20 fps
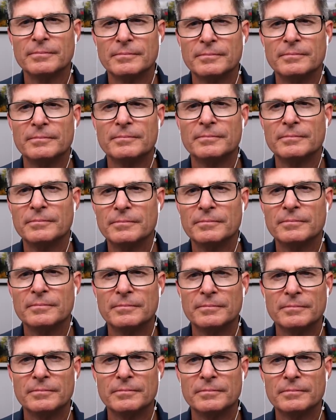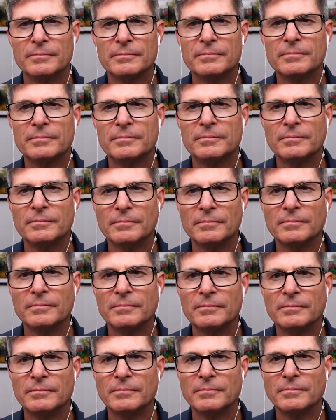
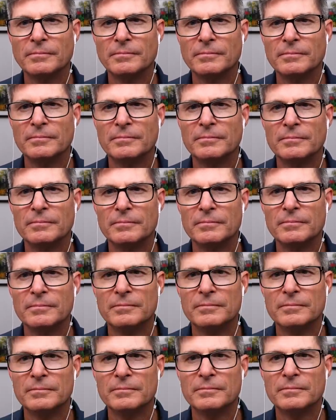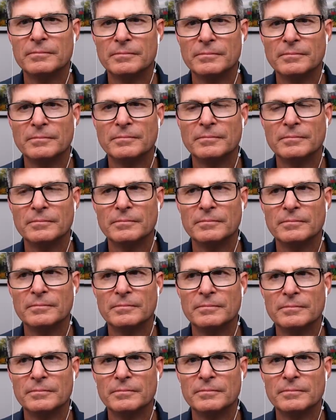
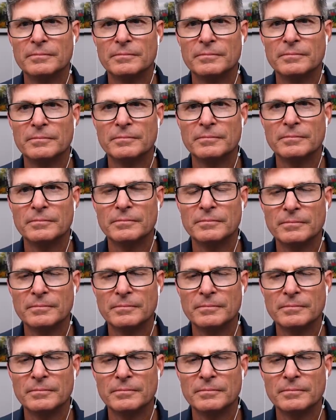[no speech]